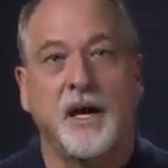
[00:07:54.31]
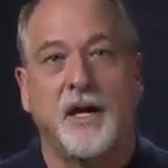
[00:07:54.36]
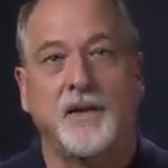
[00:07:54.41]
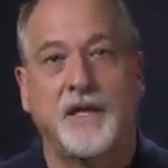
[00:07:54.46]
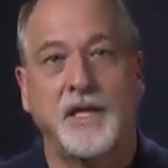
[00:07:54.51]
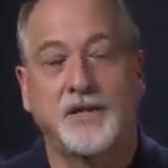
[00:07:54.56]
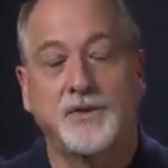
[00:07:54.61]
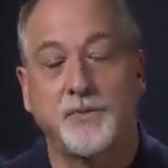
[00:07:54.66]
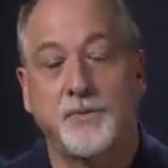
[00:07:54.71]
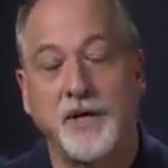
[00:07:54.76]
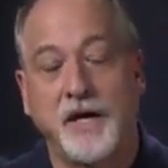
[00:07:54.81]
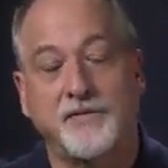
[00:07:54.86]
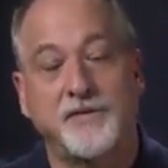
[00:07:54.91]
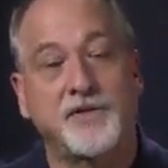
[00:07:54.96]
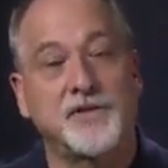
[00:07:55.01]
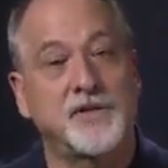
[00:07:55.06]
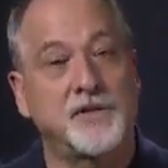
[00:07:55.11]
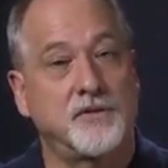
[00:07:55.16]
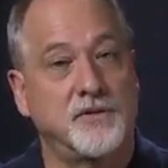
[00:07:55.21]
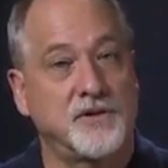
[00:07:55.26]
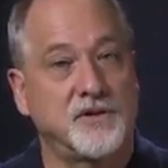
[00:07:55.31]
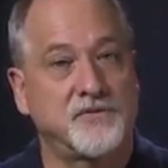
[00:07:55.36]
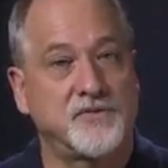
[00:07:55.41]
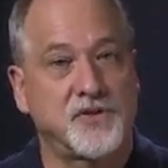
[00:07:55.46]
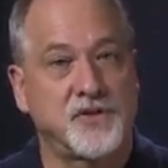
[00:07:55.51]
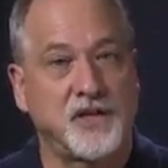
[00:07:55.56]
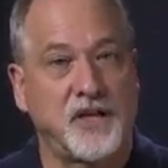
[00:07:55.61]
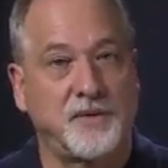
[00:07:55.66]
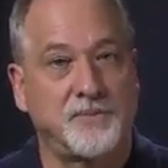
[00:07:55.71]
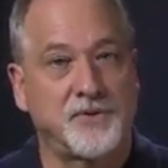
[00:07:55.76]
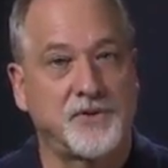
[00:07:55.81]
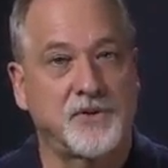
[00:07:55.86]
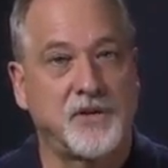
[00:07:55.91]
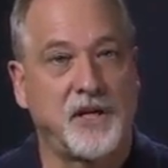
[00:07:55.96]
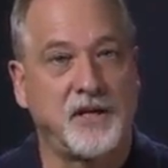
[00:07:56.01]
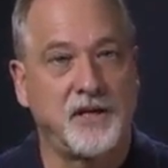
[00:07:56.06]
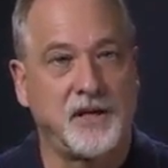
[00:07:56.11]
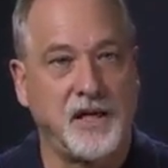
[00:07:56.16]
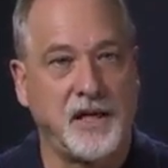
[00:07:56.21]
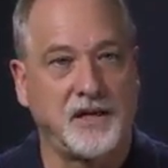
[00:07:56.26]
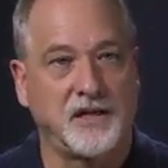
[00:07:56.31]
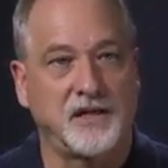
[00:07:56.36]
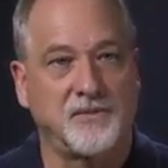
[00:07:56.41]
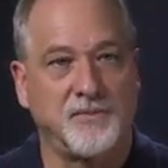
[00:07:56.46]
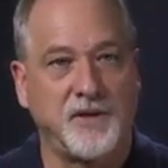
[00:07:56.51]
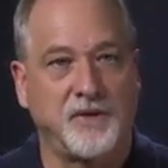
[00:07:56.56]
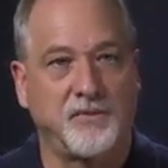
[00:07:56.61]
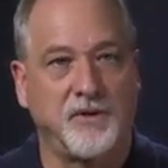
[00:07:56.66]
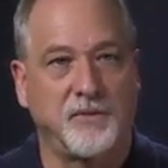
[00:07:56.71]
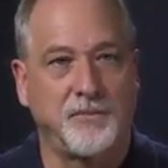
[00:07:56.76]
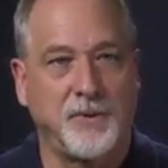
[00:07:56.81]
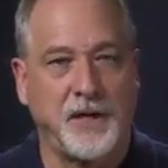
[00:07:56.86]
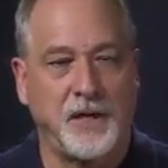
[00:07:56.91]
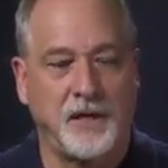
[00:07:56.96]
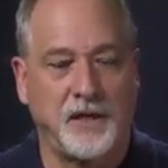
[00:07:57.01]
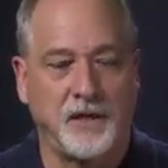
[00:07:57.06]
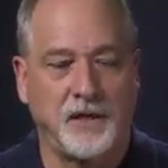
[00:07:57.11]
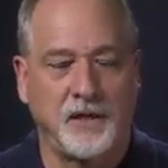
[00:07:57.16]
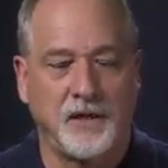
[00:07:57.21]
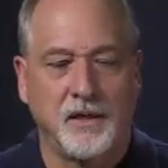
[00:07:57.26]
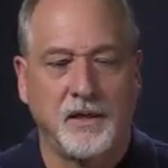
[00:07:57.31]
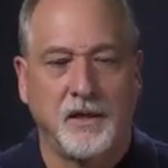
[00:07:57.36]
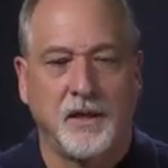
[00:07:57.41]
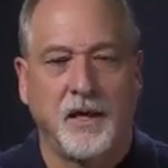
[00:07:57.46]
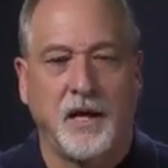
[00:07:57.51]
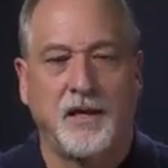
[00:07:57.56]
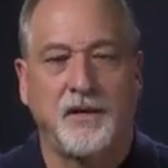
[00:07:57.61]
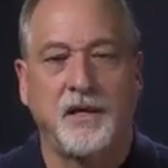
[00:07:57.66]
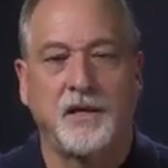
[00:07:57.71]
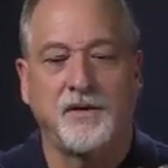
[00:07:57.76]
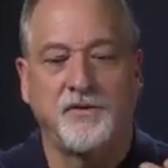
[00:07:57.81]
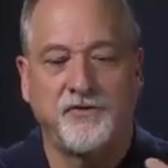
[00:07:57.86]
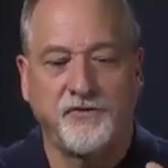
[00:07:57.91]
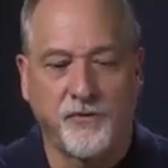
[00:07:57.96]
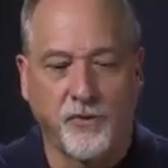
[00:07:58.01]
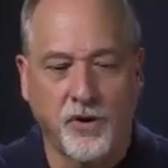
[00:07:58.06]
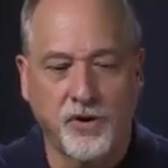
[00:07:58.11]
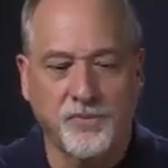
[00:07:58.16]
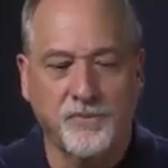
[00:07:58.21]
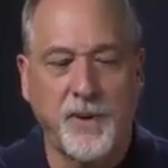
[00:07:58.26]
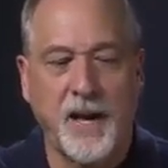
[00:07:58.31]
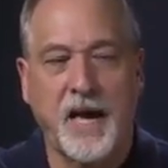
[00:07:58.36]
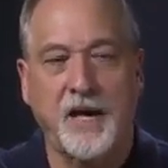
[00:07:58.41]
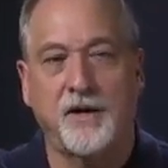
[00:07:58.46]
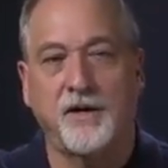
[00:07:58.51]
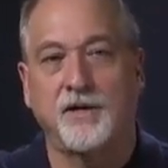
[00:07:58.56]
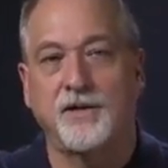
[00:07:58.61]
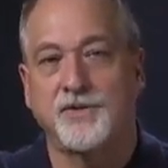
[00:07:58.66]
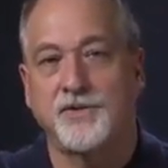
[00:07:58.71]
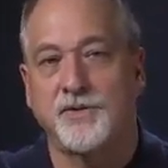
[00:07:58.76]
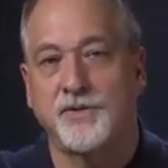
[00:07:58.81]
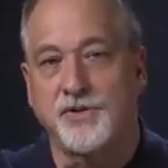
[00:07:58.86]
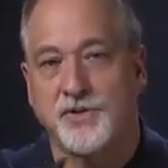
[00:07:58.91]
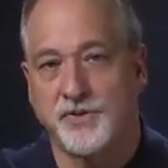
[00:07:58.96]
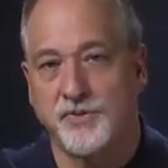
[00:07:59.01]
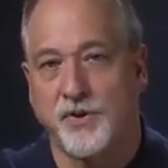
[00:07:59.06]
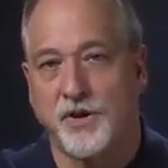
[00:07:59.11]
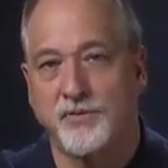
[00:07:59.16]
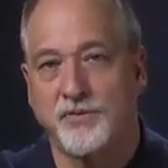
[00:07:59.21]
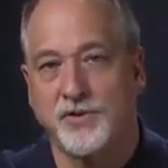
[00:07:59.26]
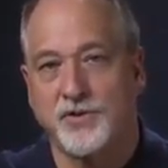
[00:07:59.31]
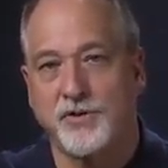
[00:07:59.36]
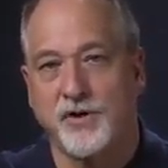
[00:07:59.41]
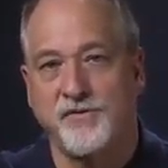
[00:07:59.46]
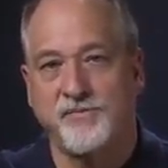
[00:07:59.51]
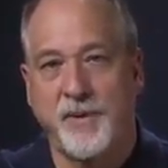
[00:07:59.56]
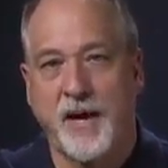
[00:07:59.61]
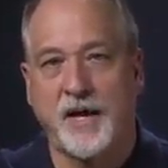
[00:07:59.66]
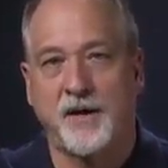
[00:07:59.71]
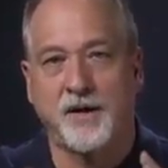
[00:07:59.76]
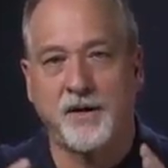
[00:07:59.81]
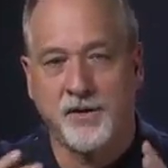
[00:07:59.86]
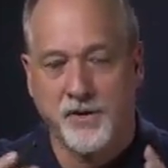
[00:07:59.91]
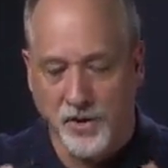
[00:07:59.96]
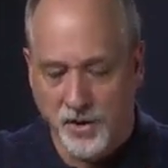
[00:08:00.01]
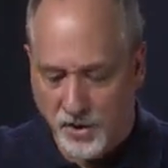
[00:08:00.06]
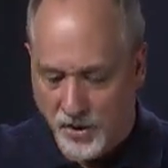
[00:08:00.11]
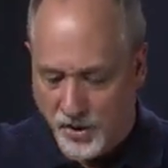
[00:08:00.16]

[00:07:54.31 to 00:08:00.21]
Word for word: and that's when we have a series of steps that need to be repeated. And then the fourth pattern is the store and retrieve pattern,